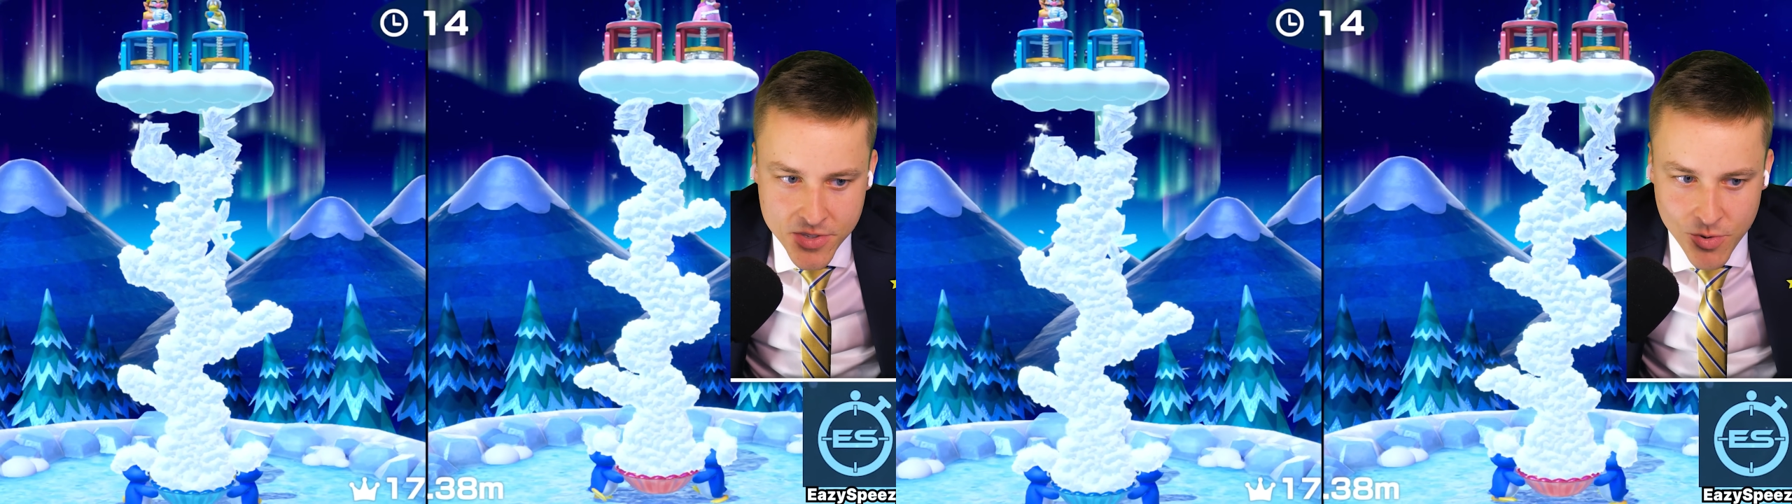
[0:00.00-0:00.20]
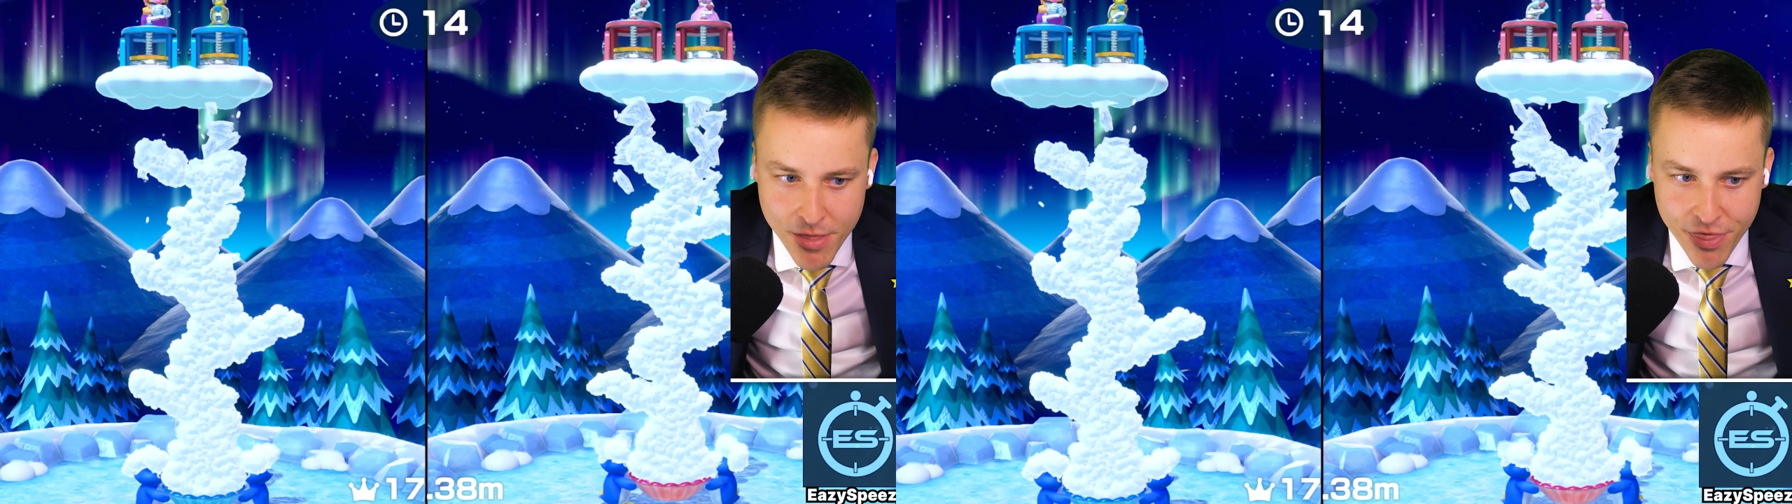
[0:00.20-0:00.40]

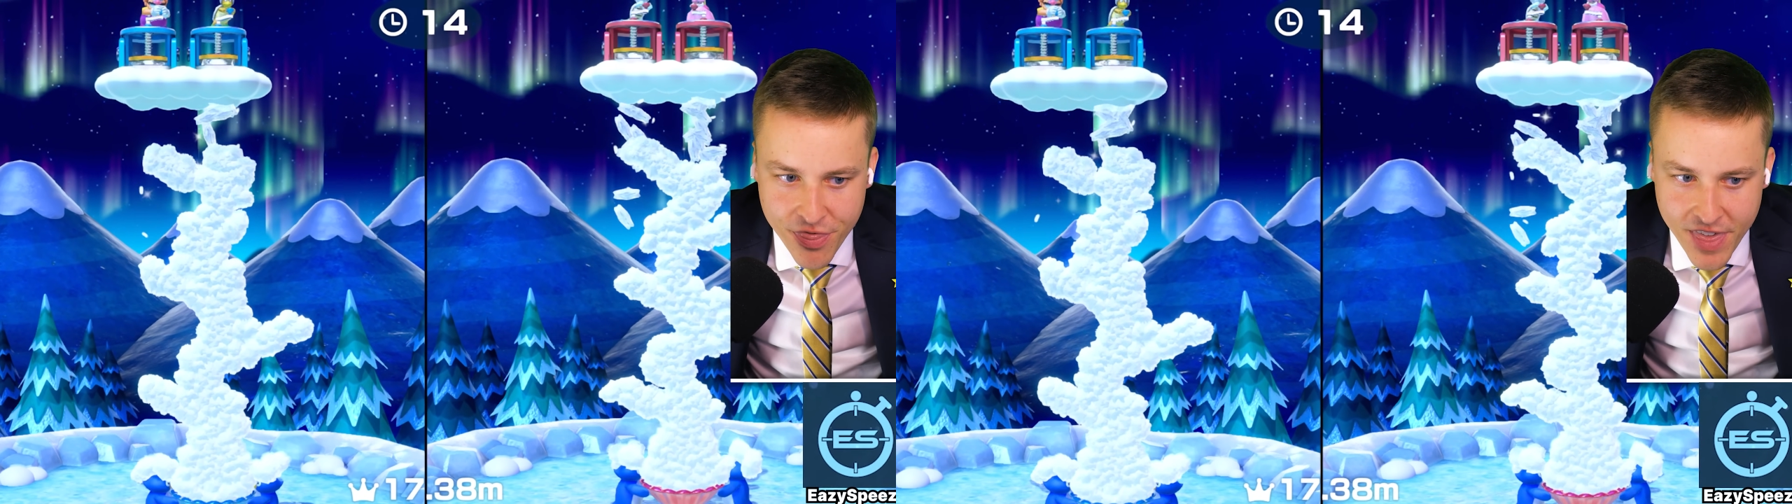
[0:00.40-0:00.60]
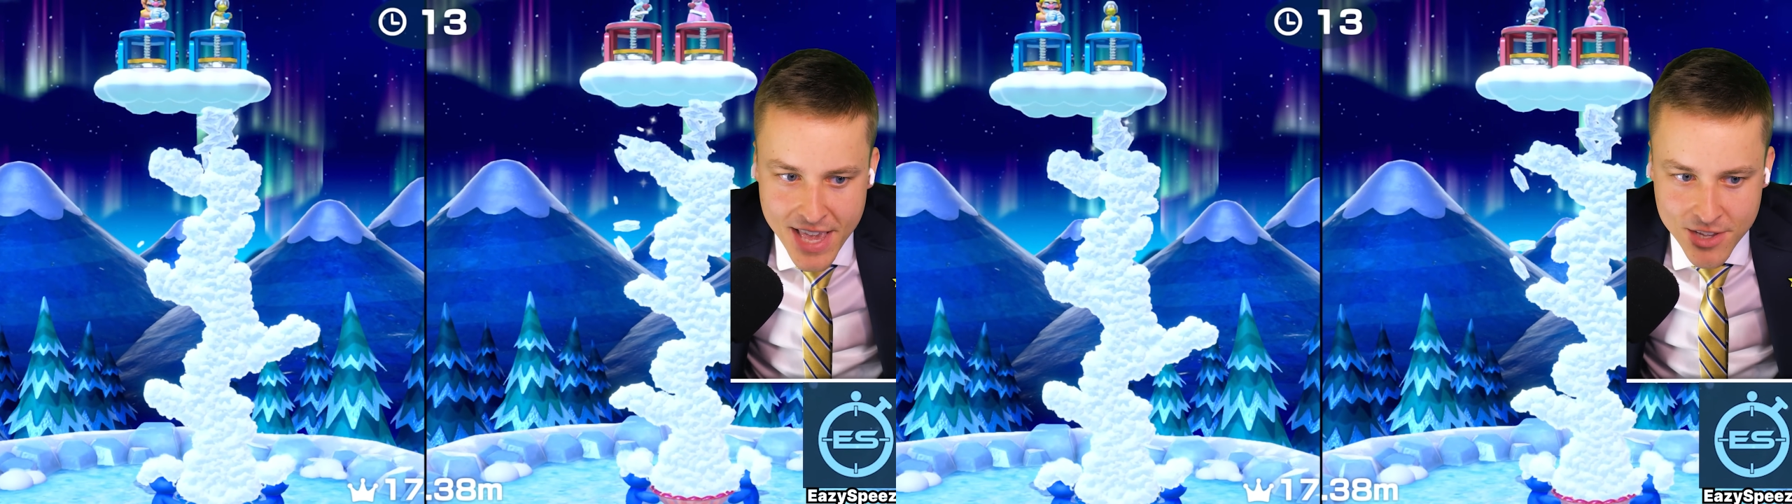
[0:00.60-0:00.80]
So I
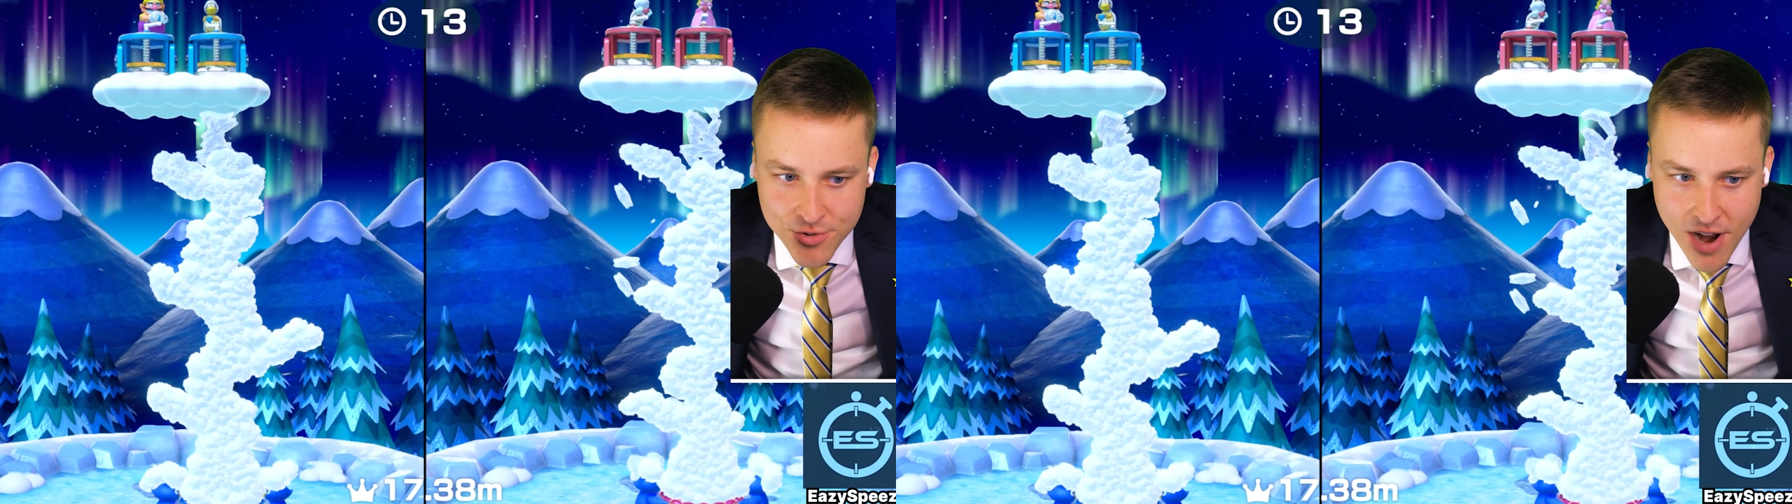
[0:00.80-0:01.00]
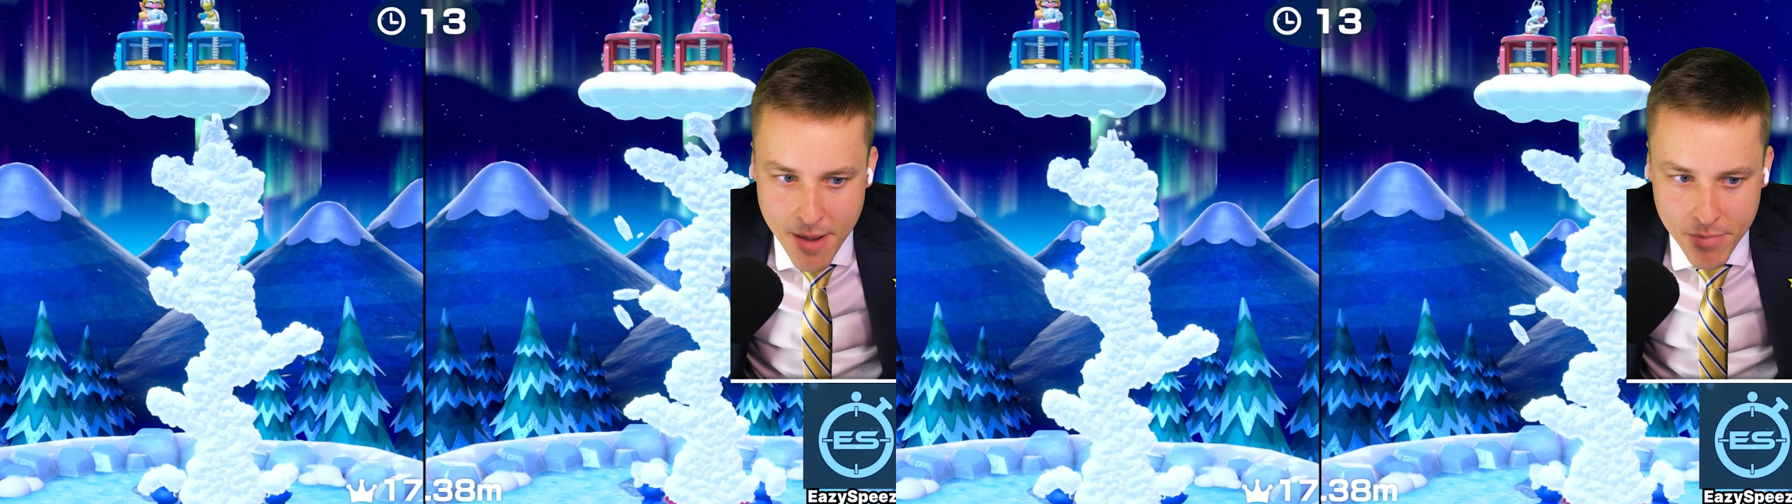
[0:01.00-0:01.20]
think Dry